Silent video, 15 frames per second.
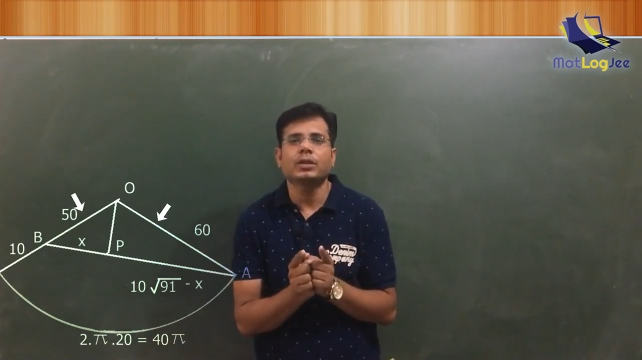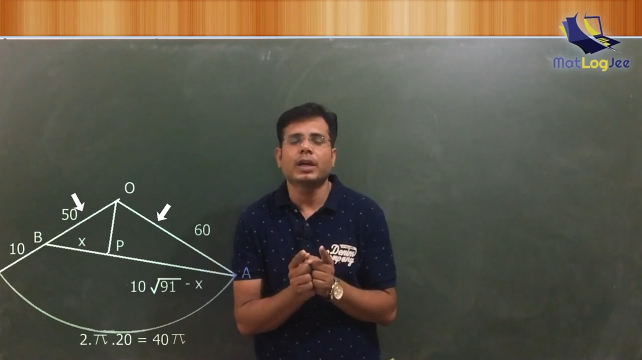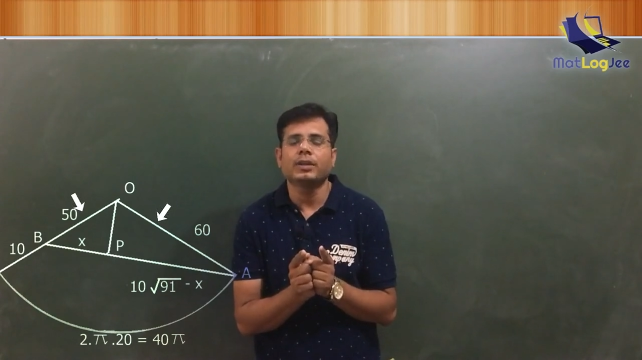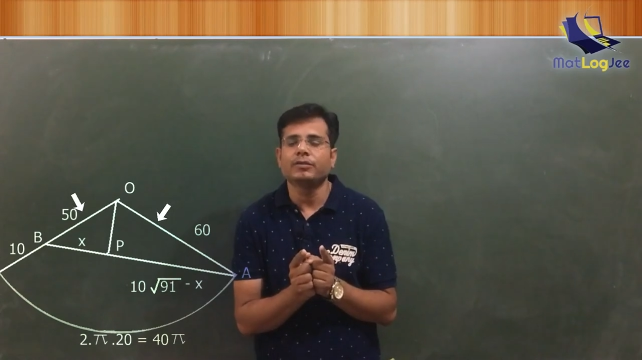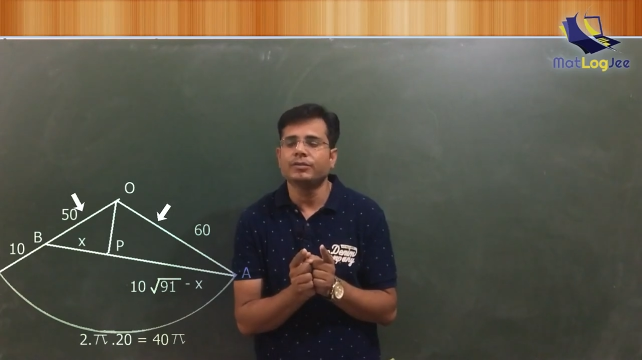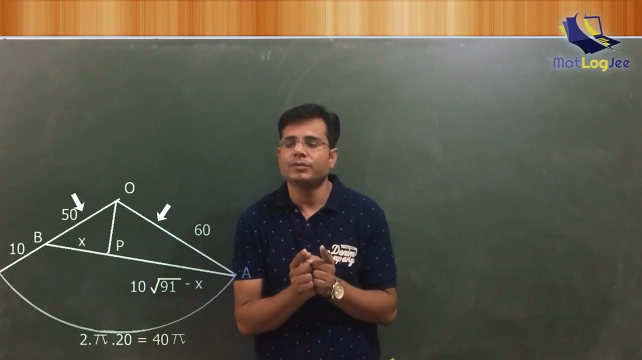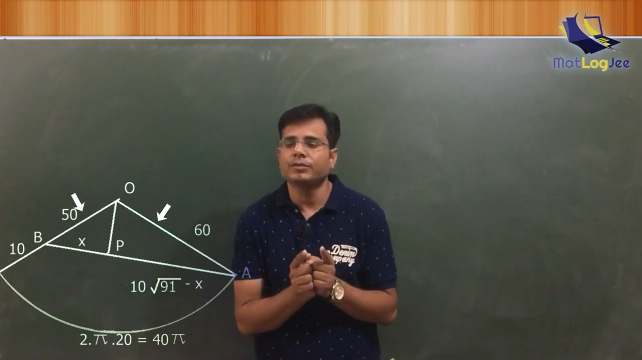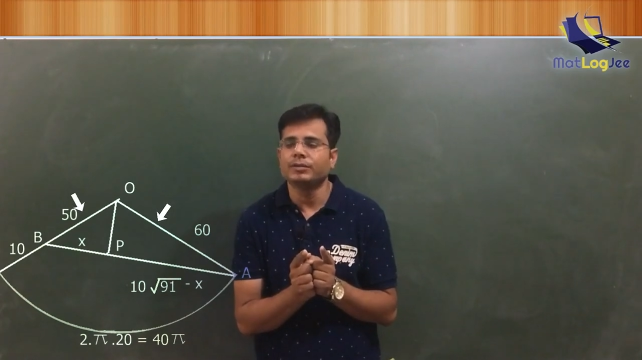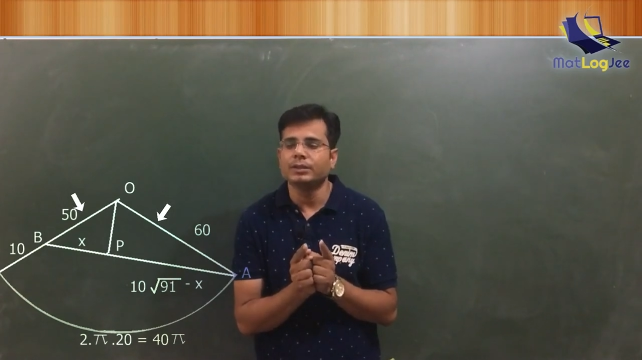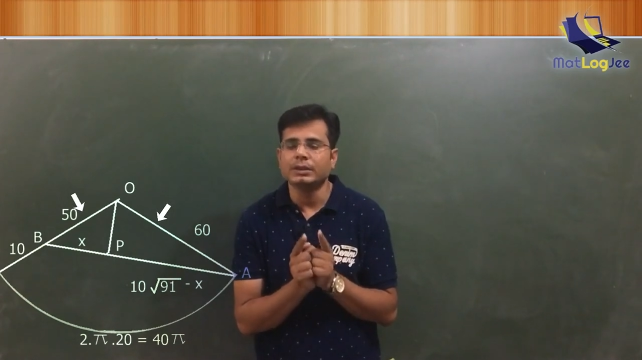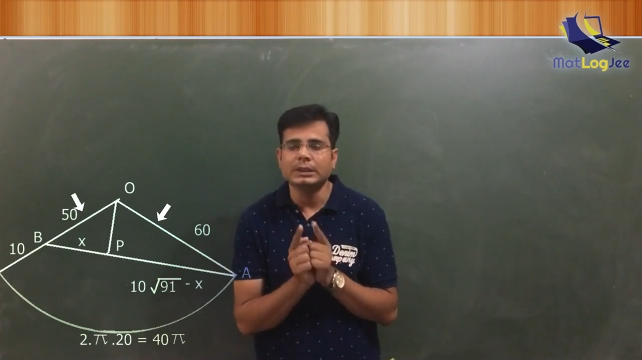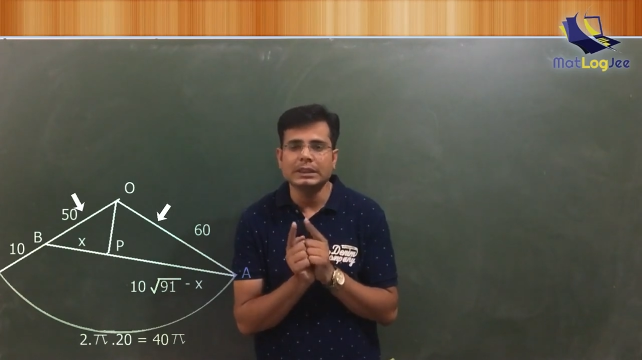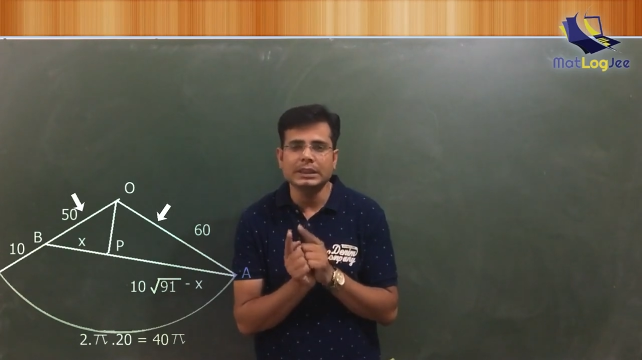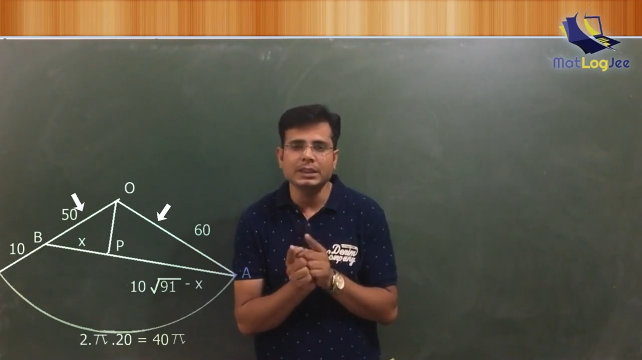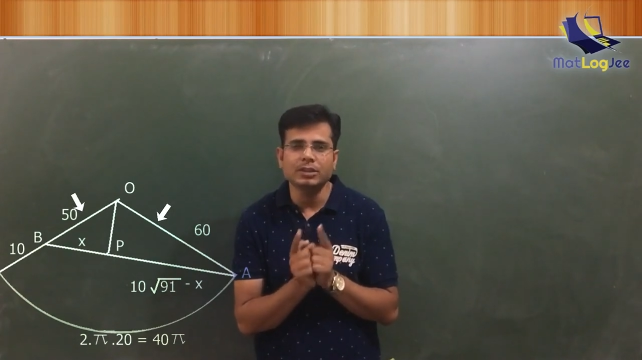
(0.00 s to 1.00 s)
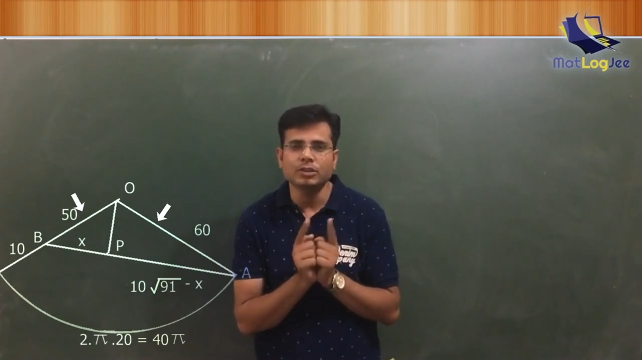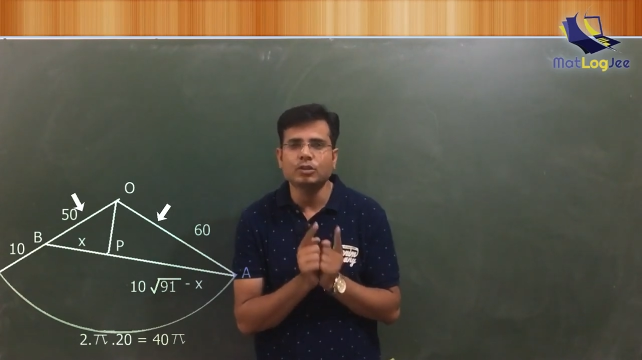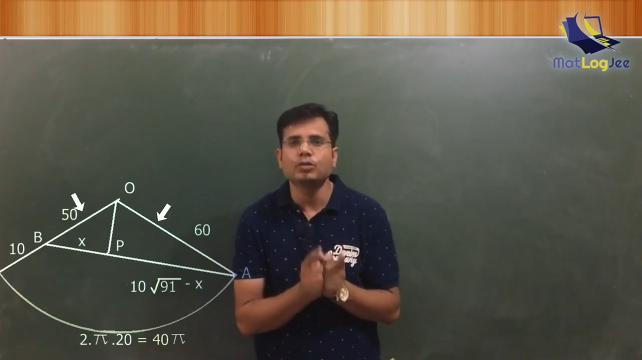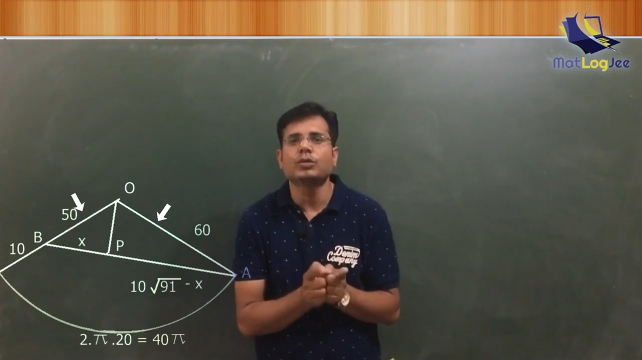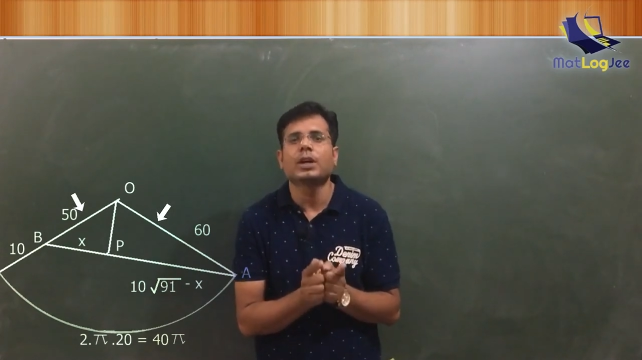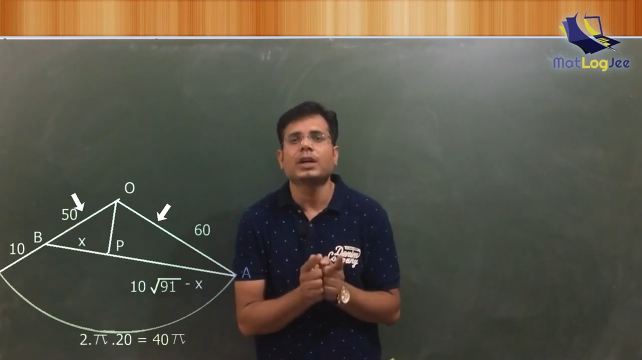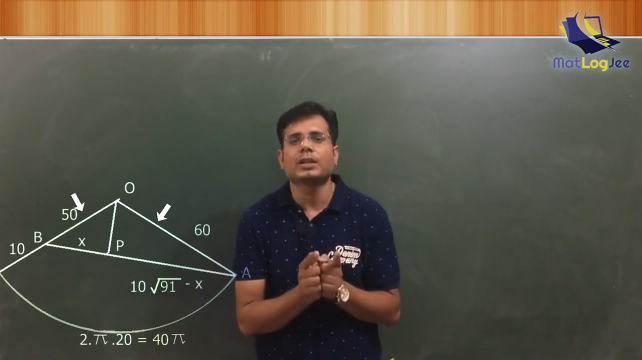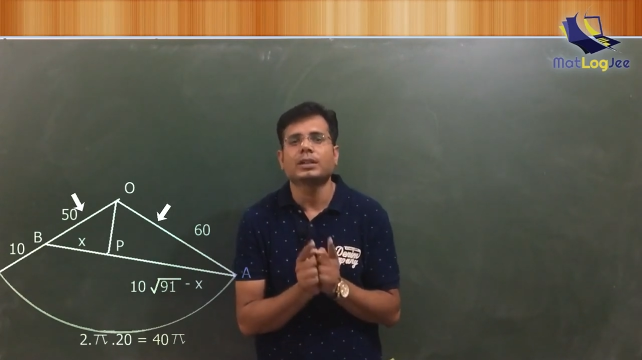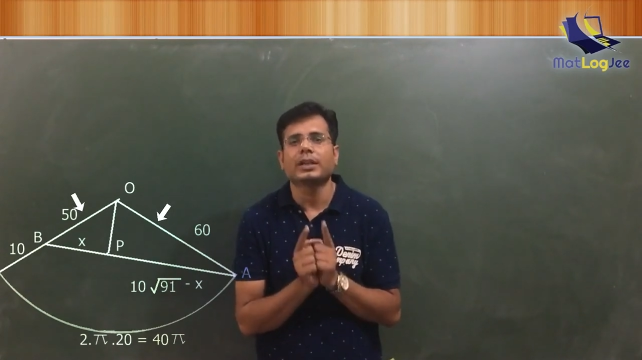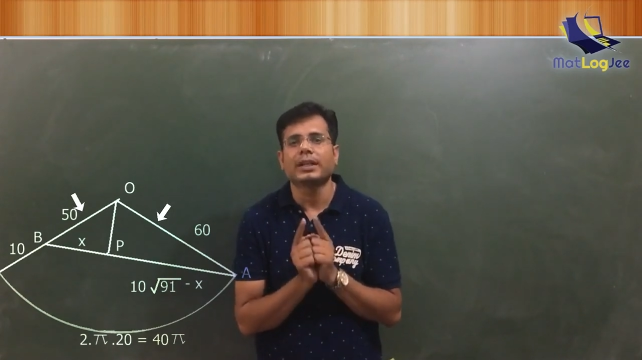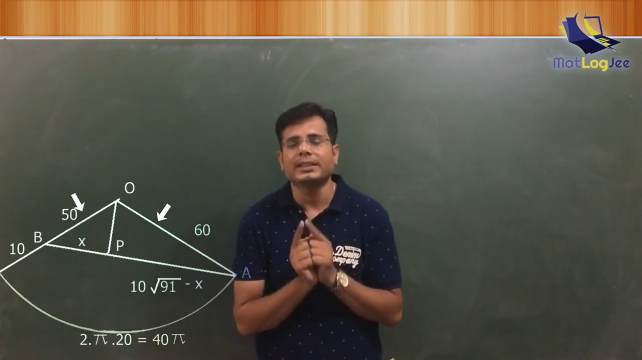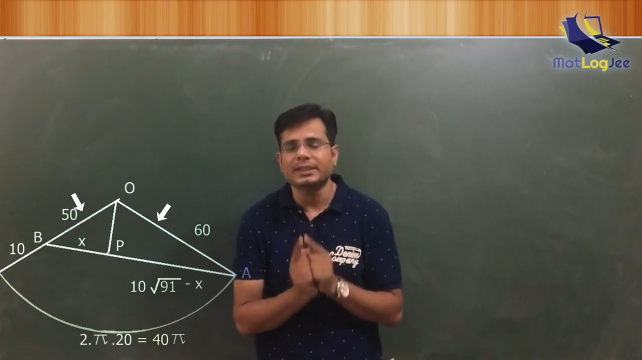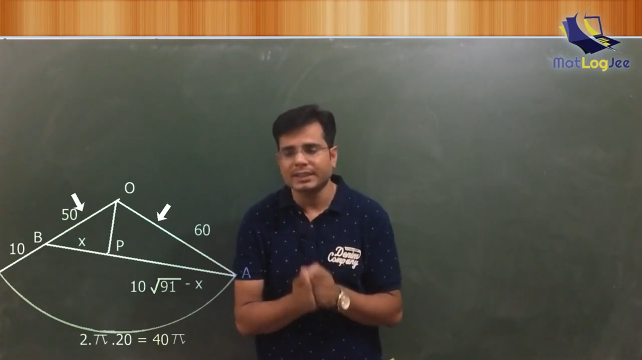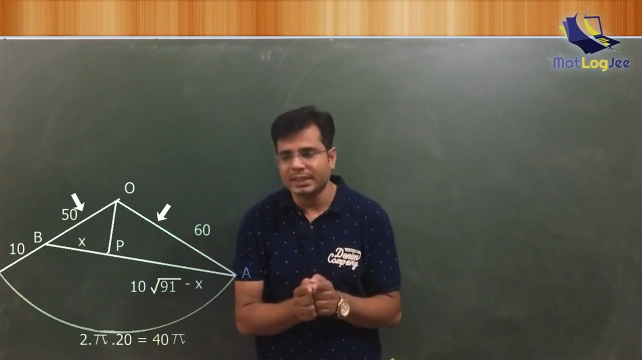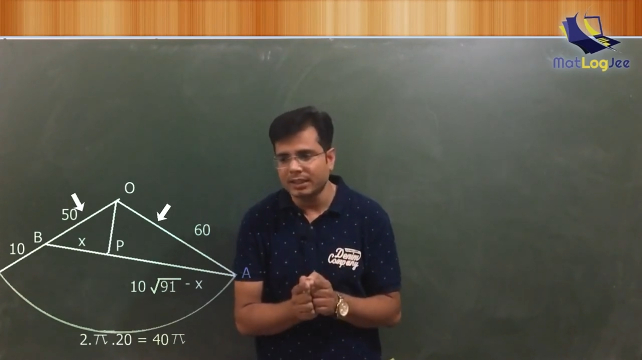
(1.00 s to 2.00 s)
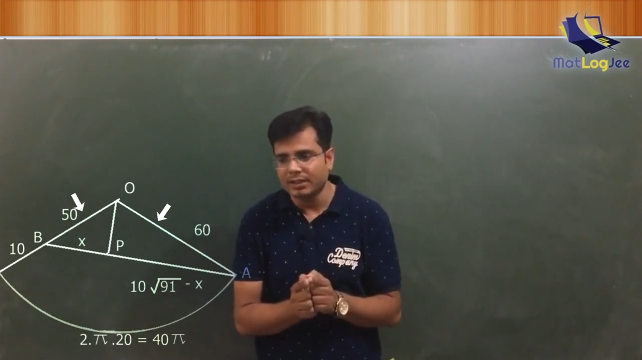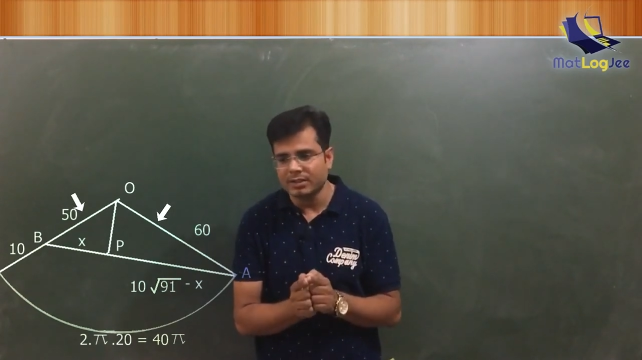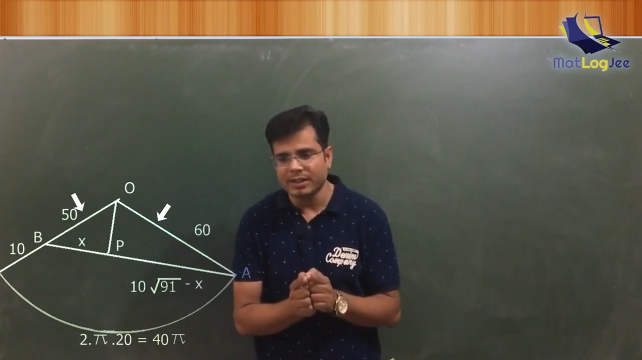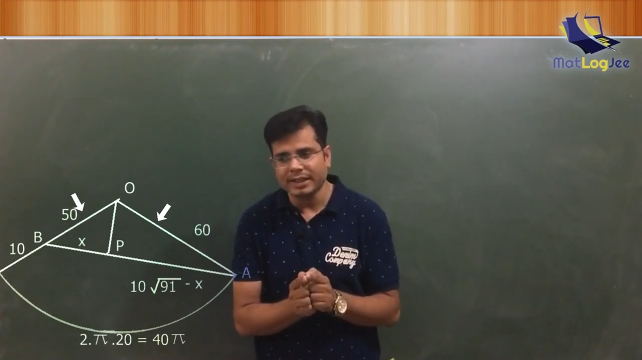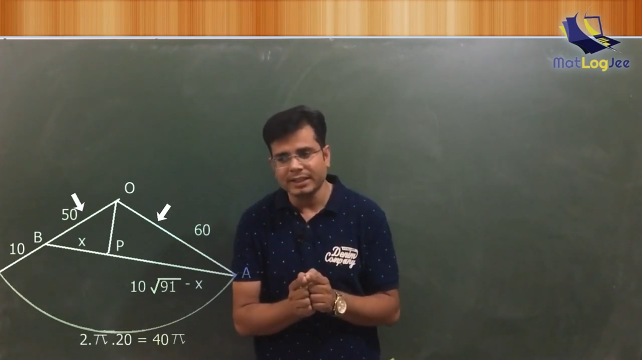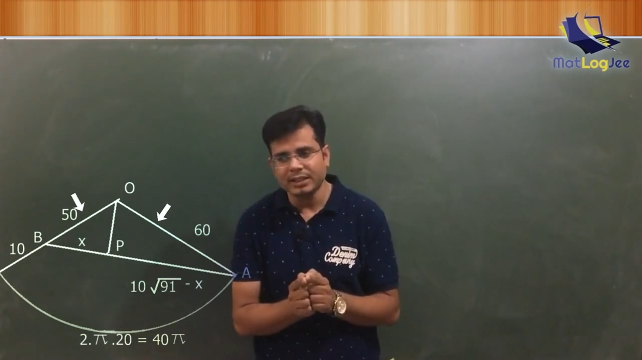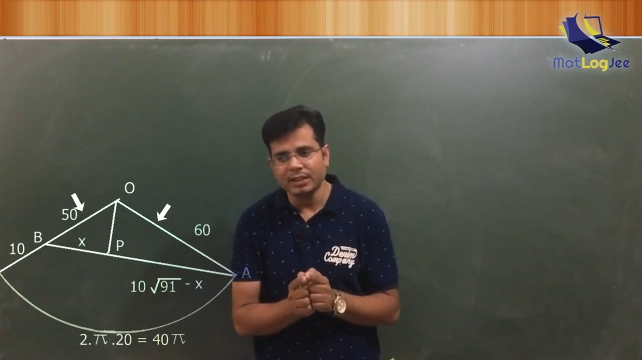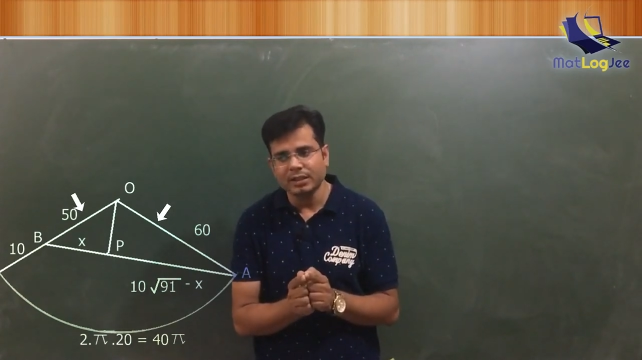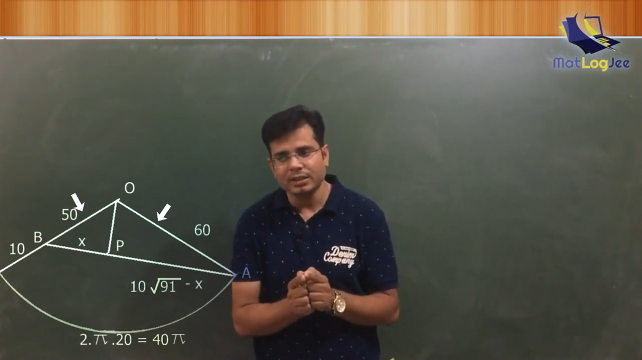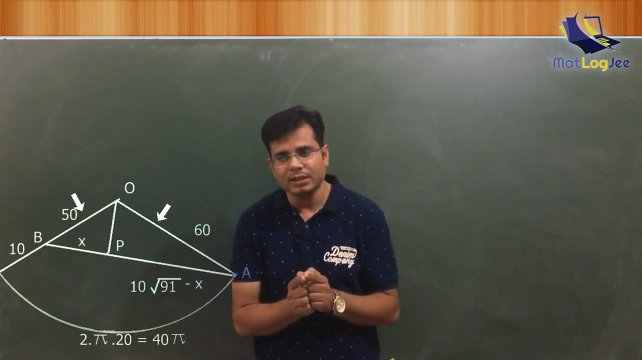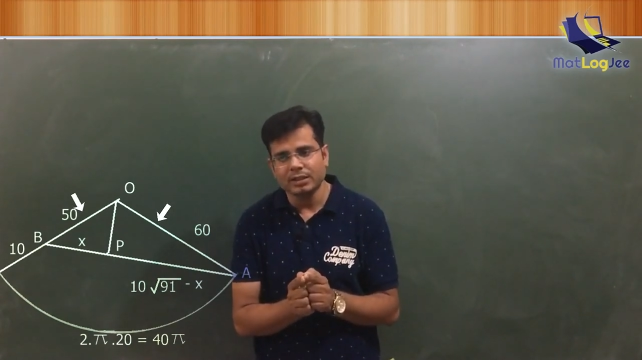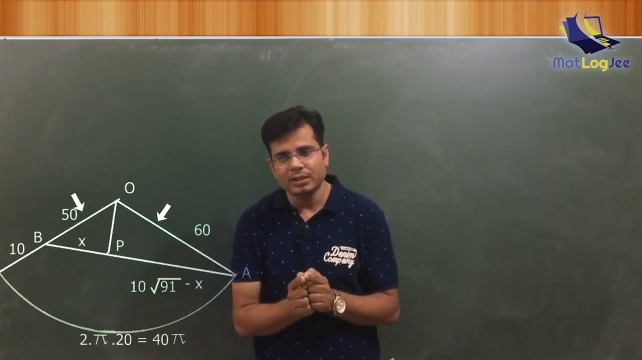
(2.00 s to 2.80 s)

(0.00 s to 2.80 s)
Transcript: and these two are right angle triangle